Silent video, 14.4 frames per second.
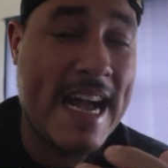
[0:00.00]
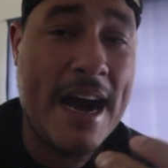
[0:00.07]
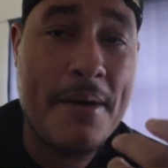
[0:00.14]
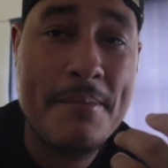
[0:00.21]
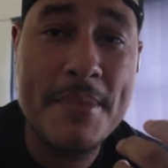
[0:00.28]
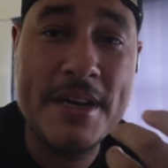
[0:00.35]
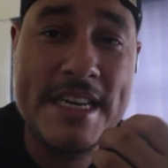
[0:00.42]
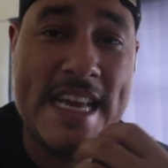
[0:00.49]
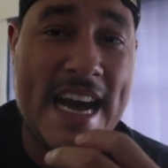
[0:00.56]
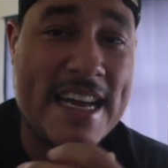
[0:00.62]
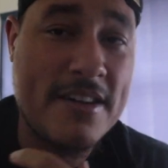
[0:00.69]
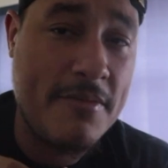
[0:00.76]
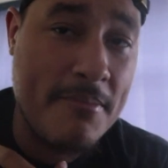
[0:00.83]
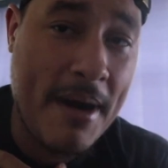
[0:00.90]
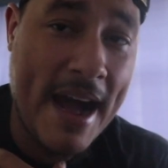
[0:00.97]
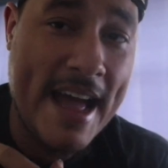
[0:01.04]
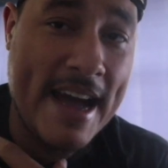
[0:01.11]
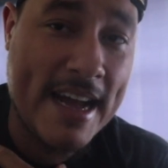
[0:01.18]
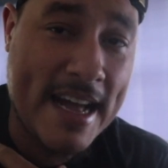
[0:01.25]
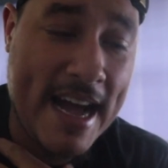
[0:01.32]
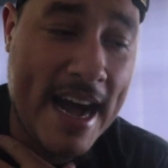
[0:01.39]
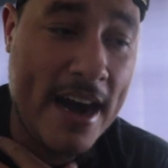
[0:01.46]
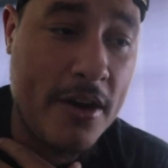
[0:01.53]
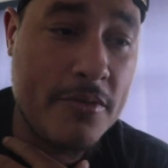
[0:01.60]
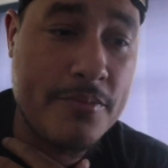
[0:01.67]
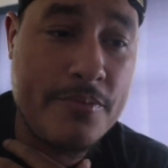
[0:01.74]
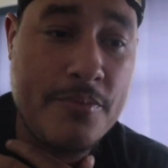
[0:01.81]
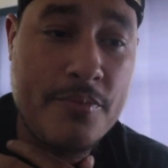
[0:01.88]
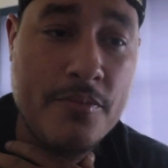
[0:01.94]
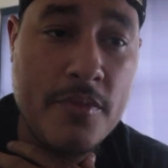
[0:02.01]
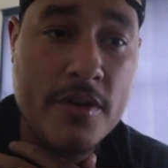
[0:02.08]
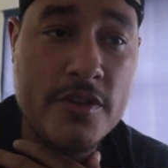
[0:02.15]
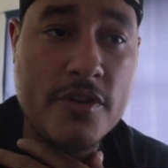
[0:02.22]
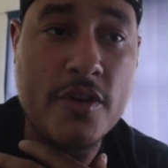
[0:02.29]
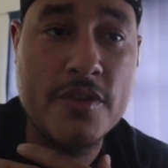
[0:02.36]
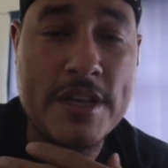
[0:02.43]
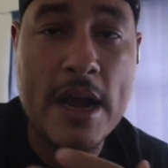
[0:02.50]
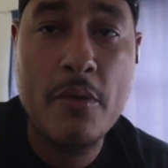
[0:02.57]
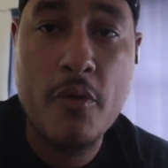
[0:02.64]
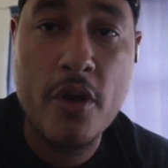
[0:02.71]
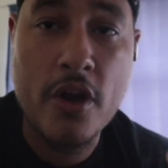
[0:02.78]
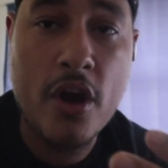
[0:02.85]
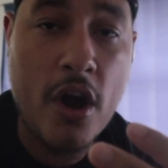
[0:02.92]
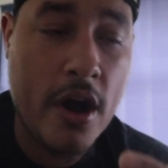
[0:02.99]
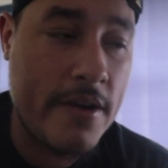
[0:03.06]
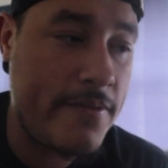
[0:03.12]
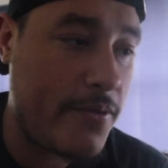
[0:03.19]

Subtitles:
out money out of my account, you know, that I work hard